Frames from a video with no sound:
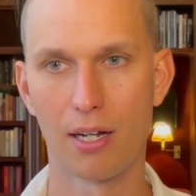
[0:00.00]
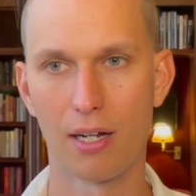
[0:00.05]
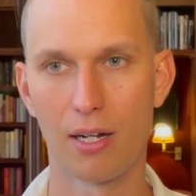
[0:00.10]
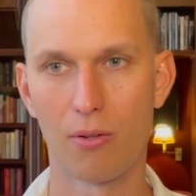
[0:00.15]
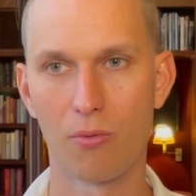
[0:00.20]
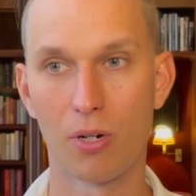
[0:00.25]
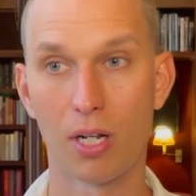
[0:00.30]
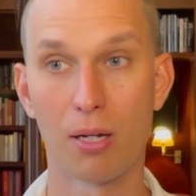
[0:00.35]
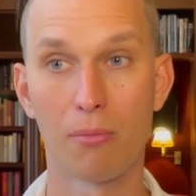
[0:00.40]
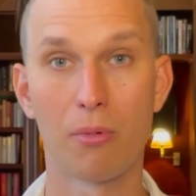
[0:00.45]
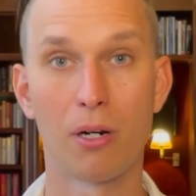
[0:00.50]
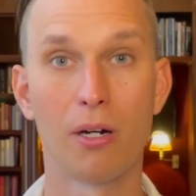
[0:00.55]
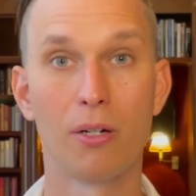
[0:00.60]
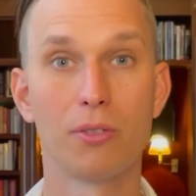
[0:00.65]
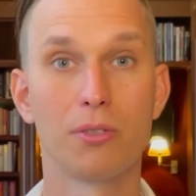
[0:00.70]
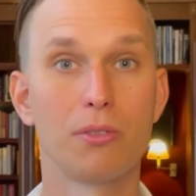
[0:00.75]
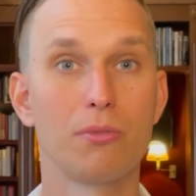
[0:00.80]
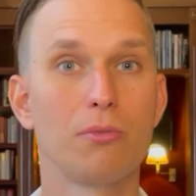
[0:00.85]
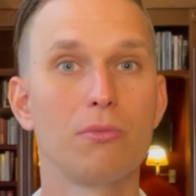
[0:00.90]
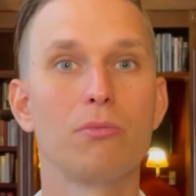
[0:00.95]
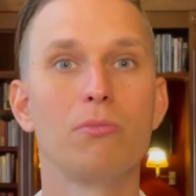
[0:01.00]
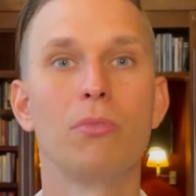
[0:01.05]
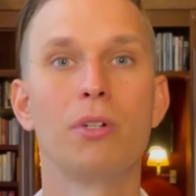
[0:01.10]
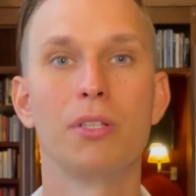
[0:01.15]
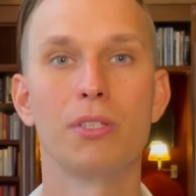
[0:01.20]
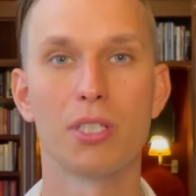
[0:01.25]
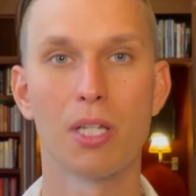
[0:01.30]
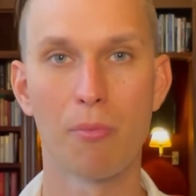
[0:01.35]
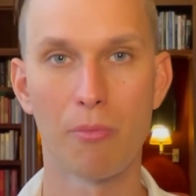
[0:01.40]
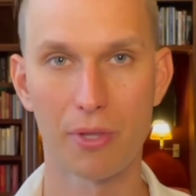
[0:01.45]
What about when
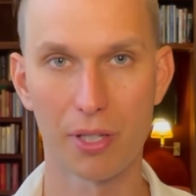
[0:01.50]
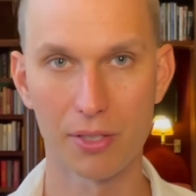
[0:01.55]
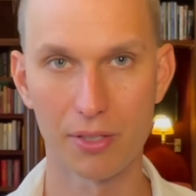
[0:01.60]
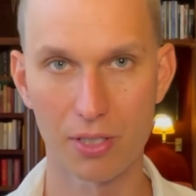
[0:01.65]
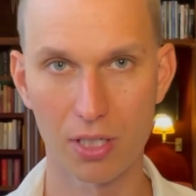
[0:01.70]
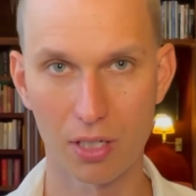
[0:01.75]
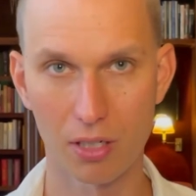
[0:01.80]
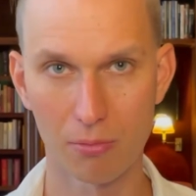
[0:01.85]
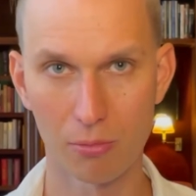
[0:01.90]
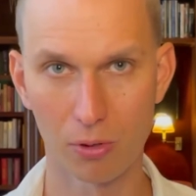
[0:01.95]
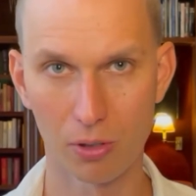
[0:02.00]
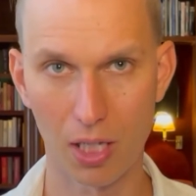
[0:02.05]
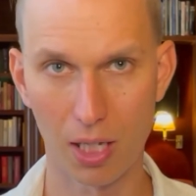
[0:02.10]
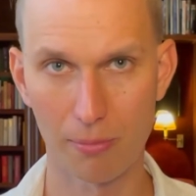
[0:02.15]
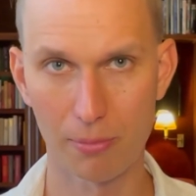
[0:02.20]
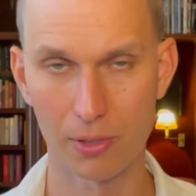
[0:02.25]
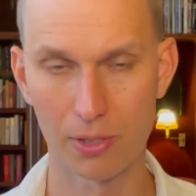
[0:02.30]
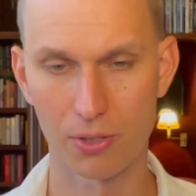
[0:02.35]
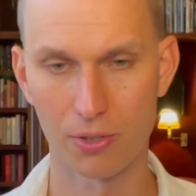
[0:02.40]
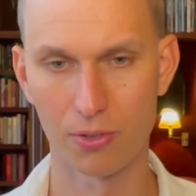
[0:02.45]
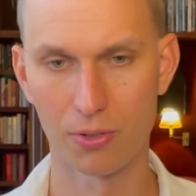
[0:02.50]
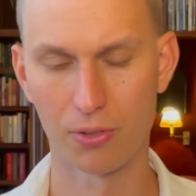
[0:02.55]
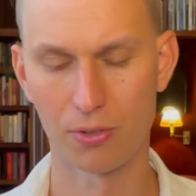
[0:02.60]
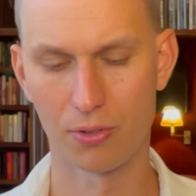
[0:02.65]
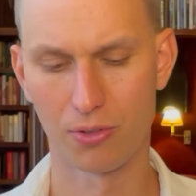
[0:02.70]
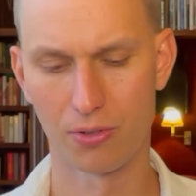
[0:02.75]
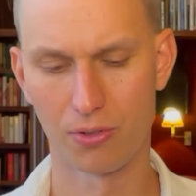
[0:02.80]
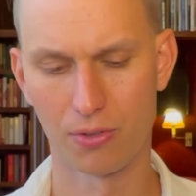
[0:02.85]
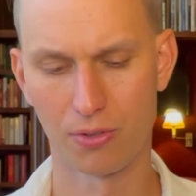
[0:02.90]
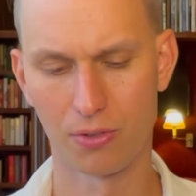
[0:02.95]
something terrible happened
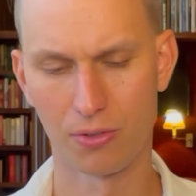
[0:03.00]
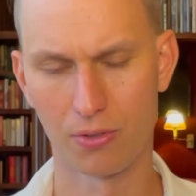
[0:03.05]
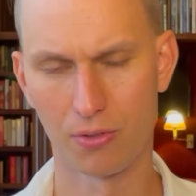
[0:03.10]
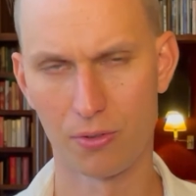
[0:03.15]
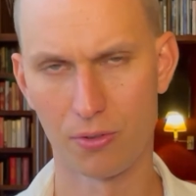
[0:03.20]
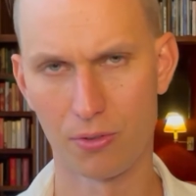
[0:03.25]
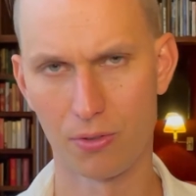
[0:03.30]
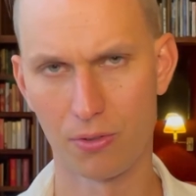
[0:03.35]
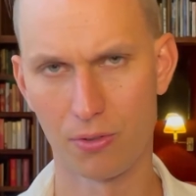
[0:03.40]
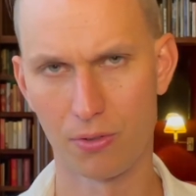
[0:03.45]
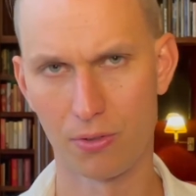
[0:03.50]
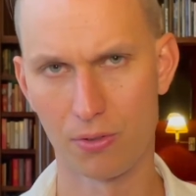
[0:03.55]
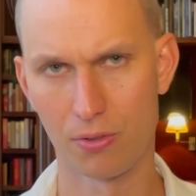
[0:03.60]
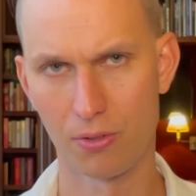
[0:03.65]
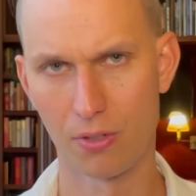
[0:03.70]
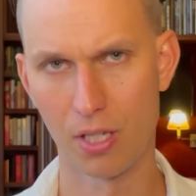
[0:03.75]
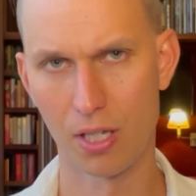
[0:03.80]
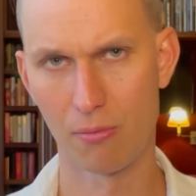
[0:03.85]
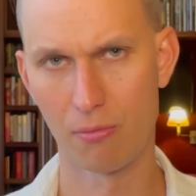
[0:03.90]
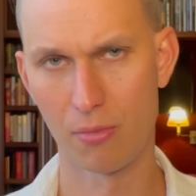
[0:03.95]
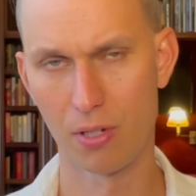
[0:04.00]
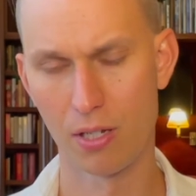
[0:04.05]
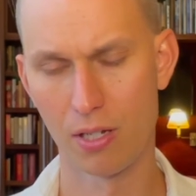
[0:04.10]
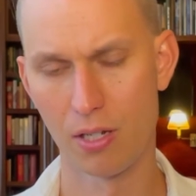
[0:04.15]
to them?